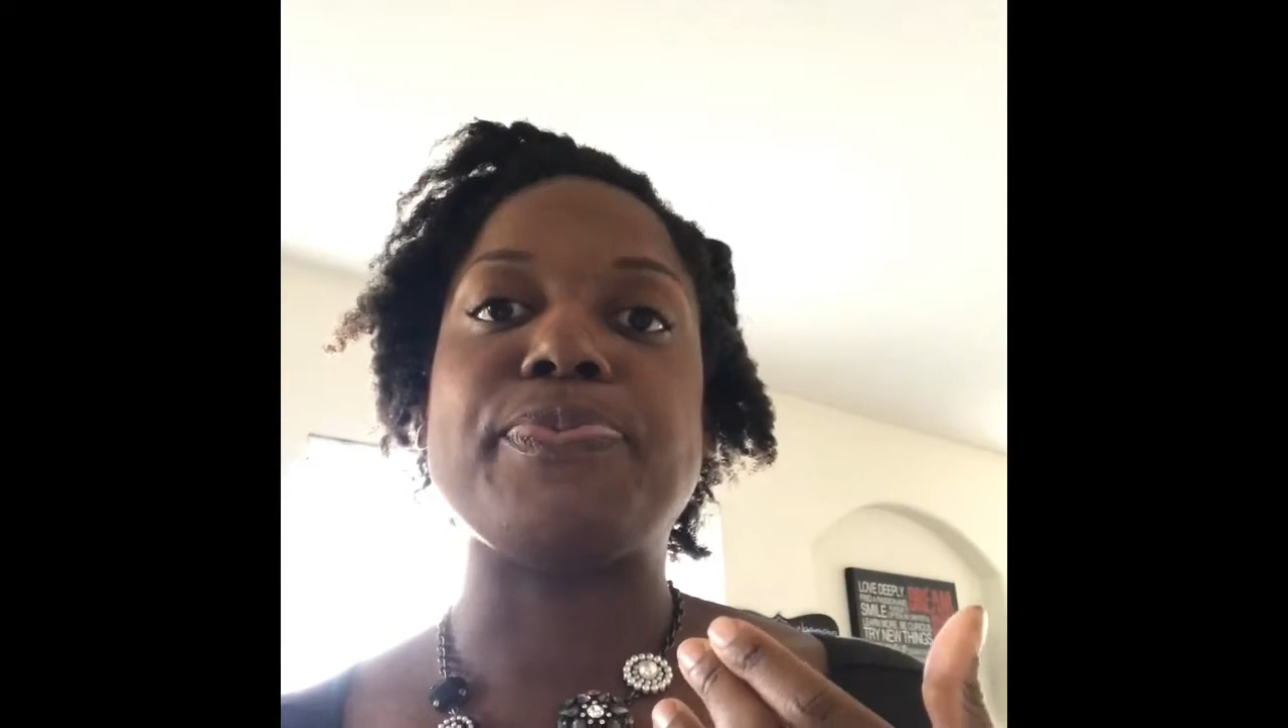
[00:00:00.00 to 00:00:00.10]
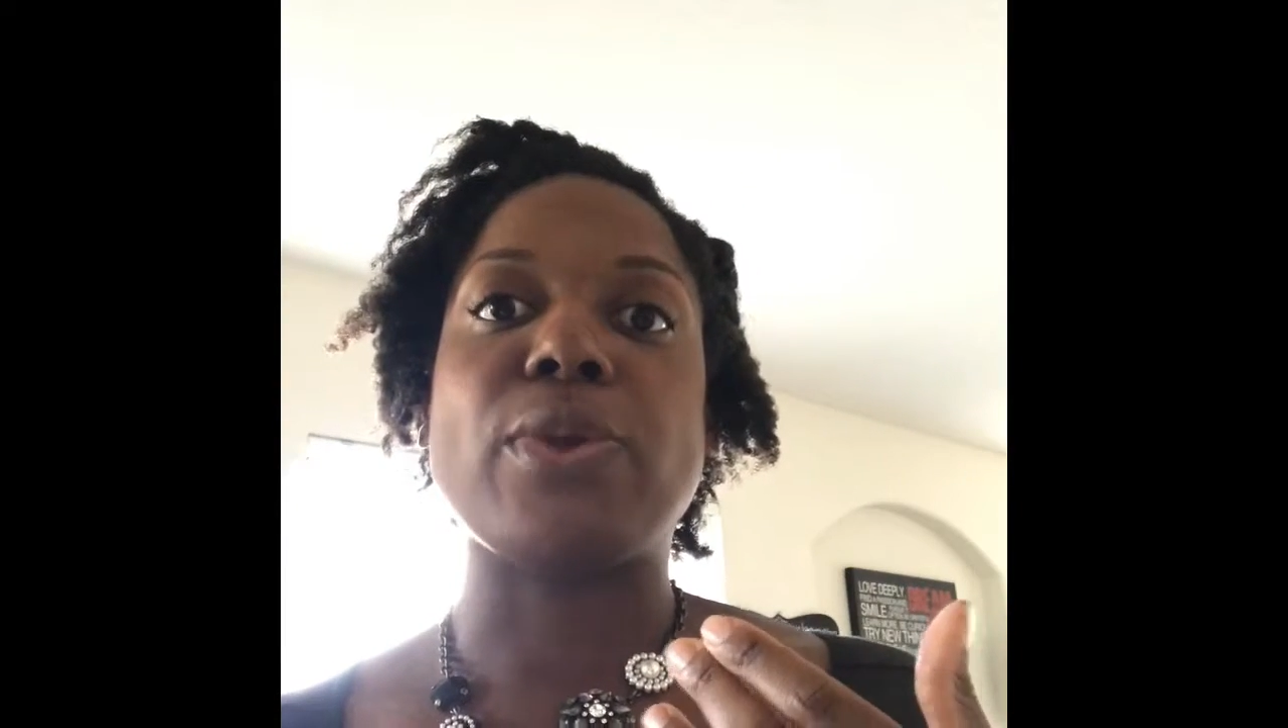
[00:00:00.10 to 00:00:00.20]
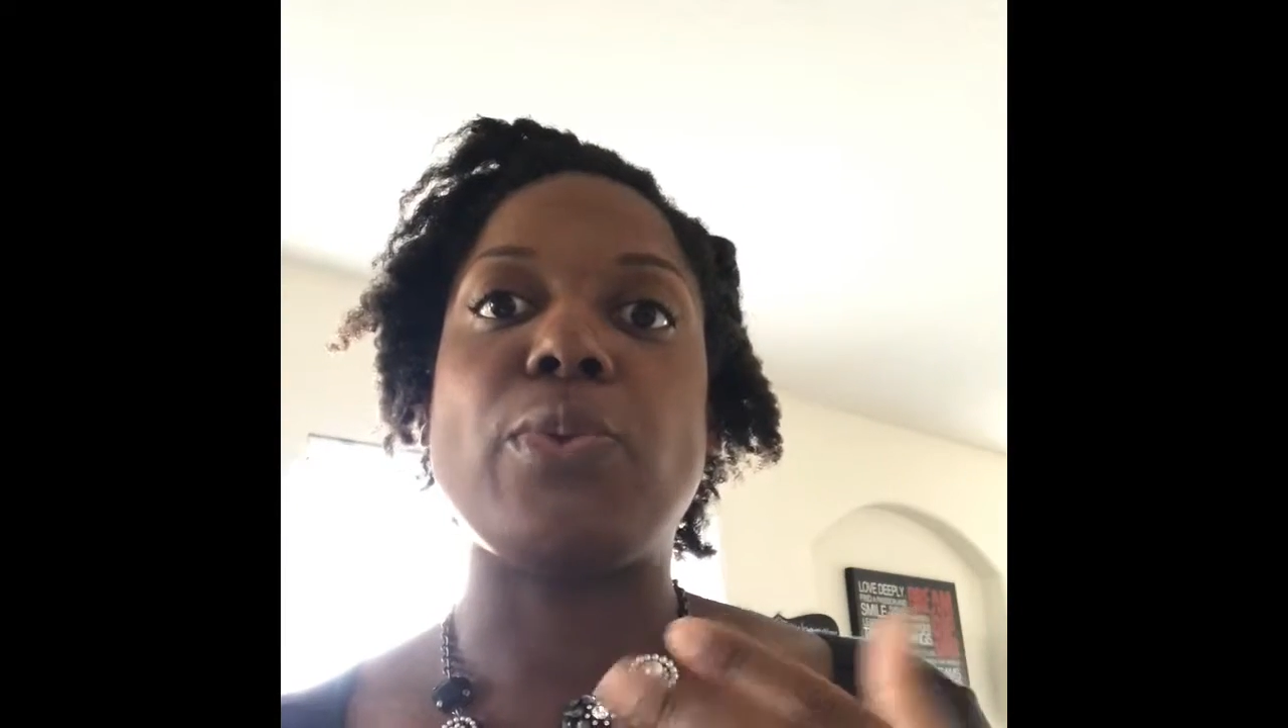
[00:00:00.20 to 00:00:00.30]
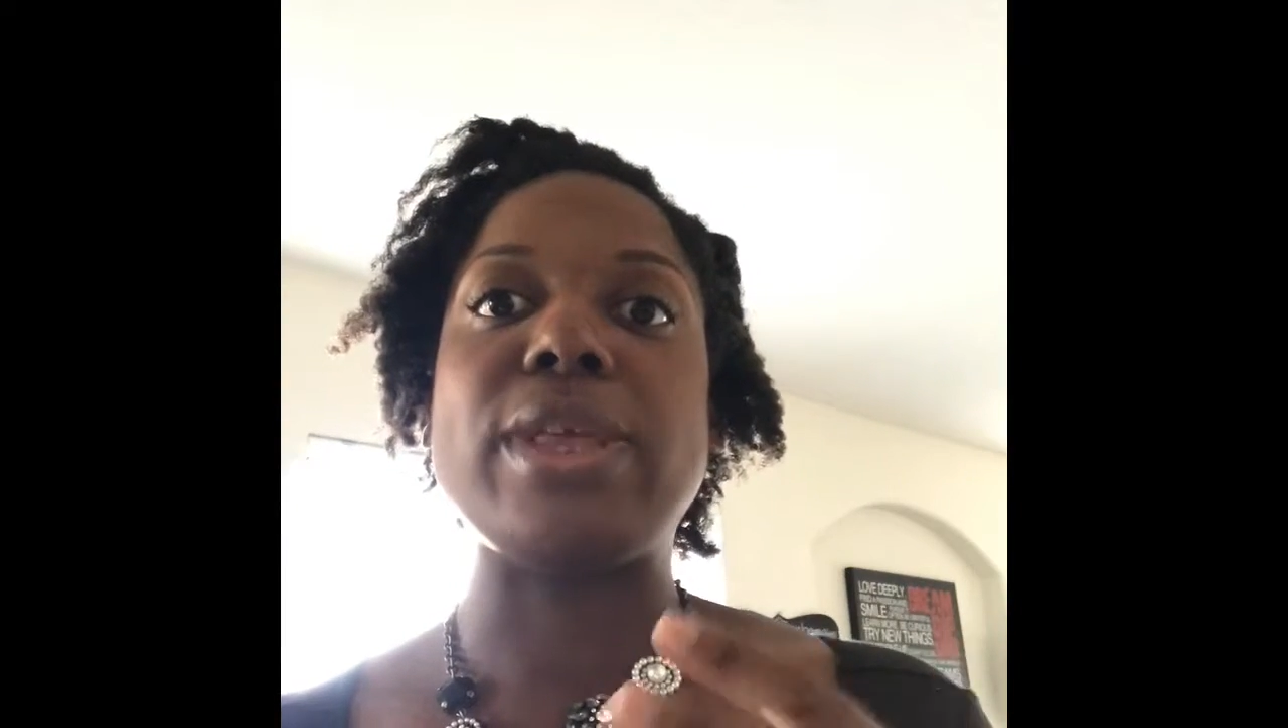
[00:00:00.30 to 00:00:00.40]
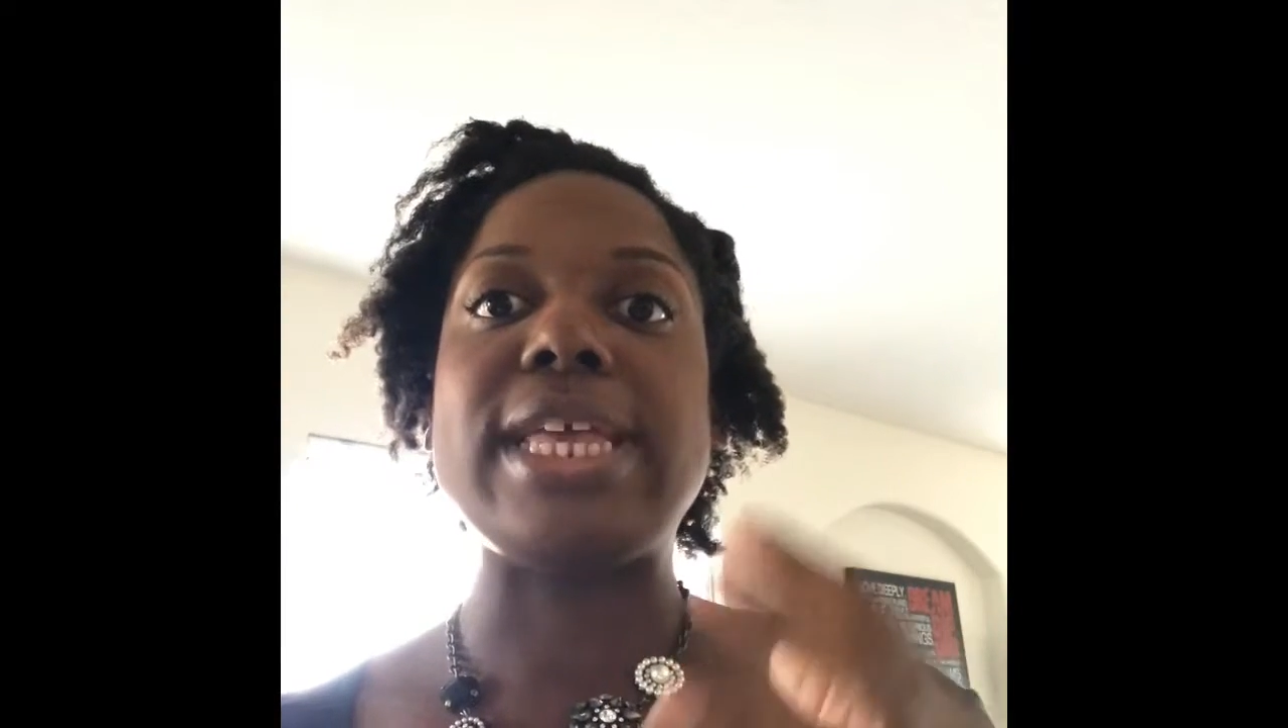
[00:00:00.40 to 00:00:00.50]

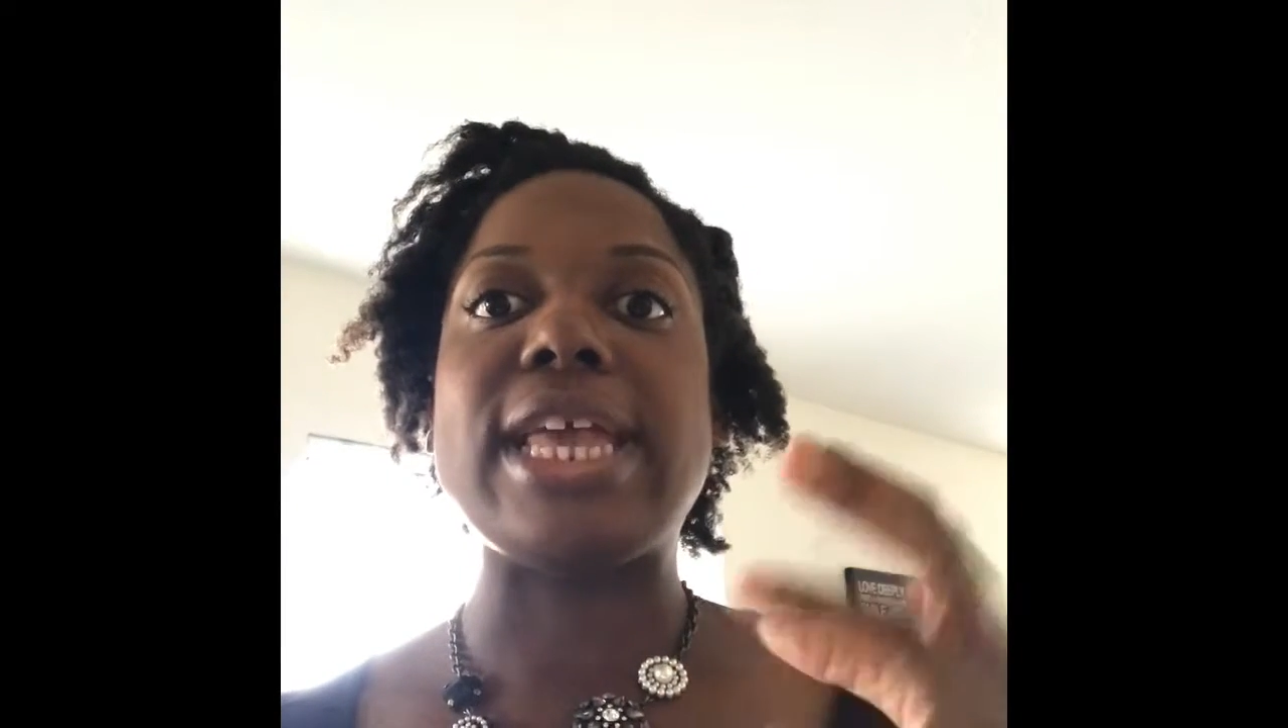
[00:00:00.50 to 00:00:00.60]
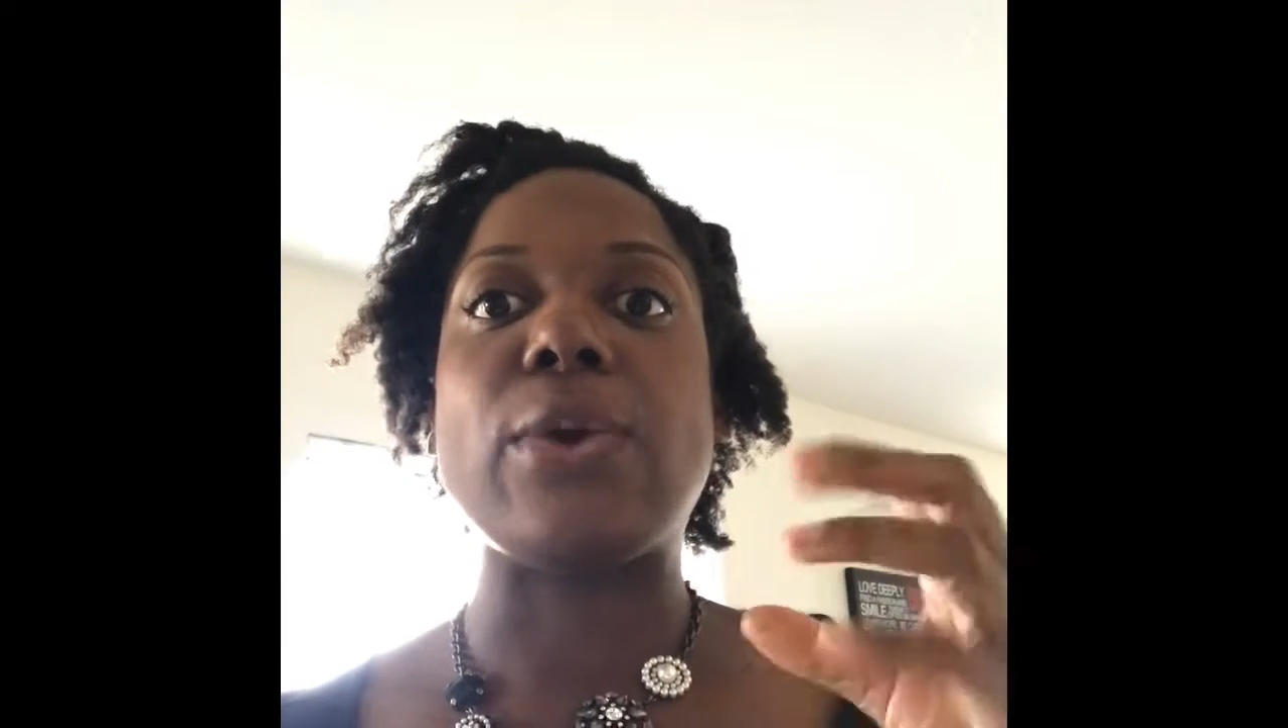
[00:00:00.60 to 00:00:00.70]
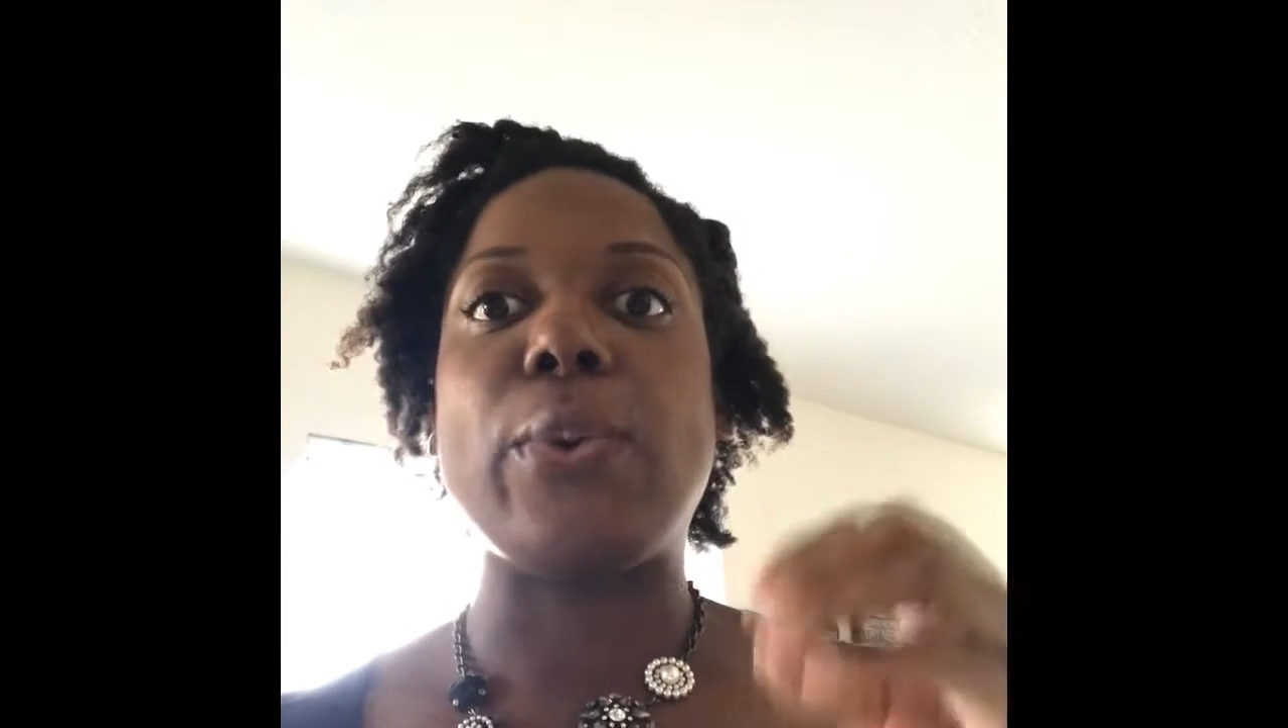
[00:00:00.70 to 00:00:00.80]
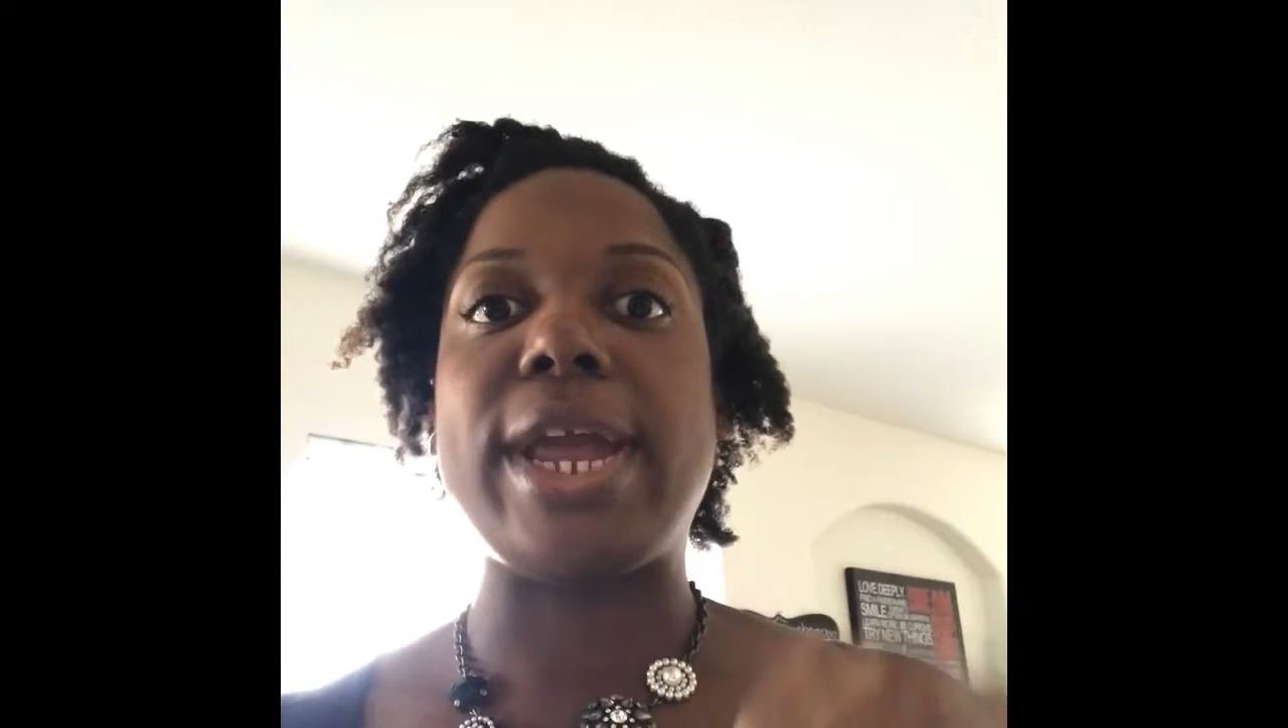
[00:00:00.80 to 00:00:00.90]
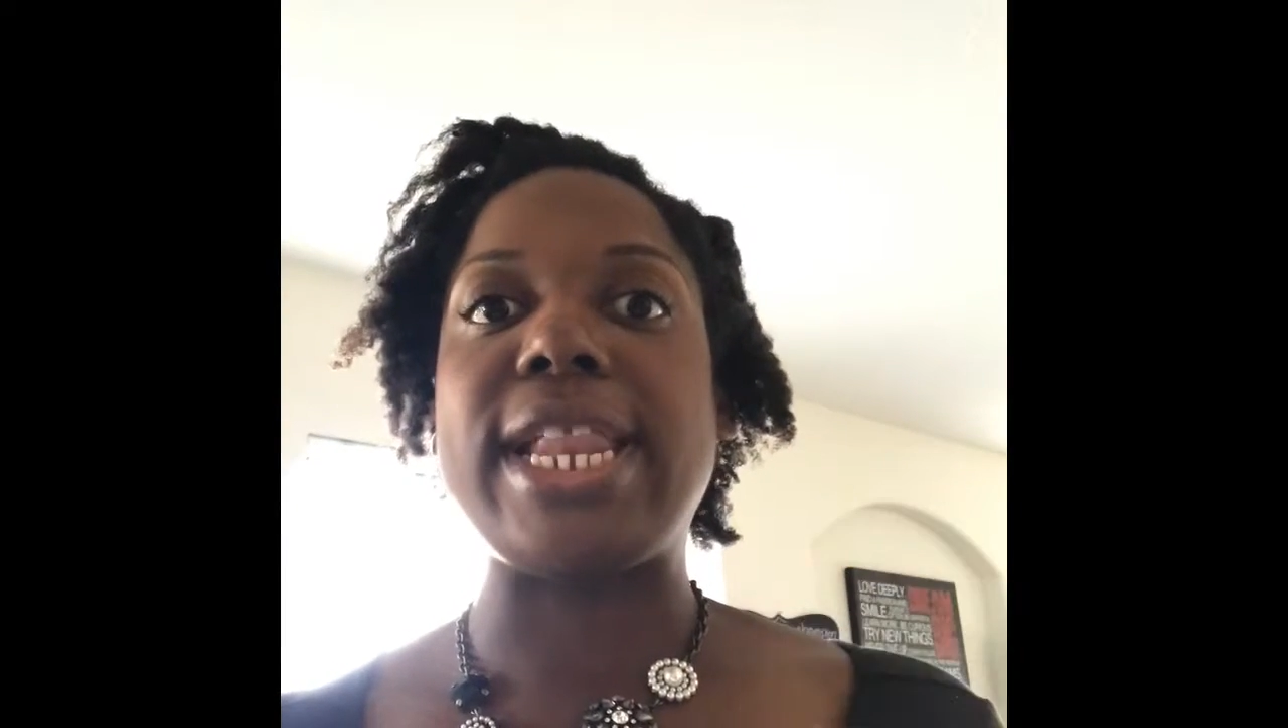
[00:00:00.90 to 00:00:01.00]
really
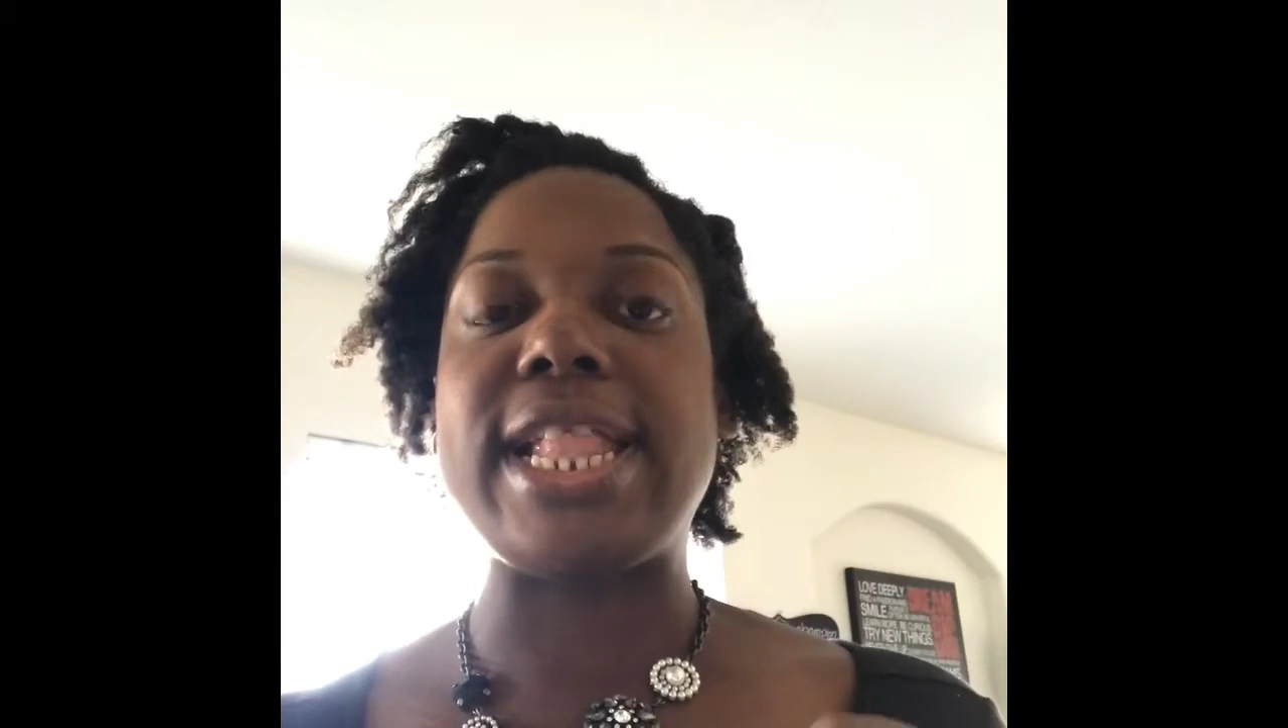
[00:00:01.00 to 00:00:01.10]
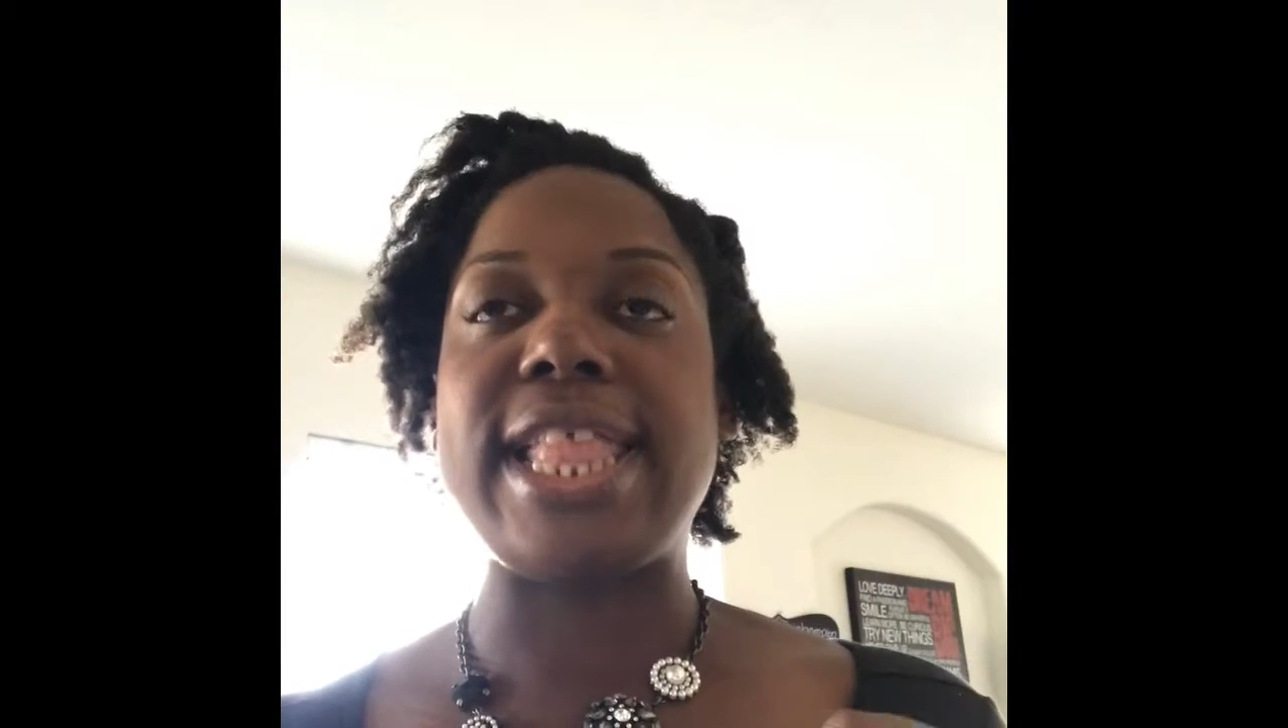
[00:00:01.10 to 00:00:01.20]
equated